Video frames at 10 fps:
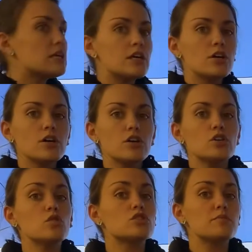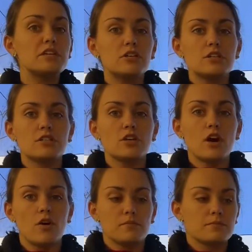here, you should be good to
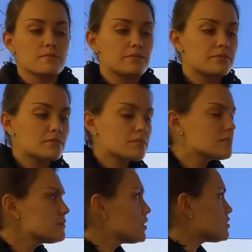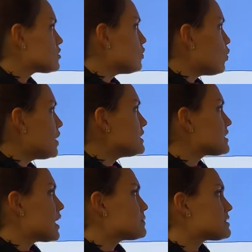go. So 1
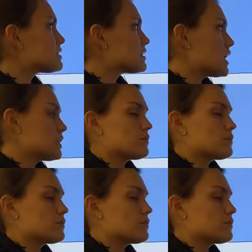times the sine of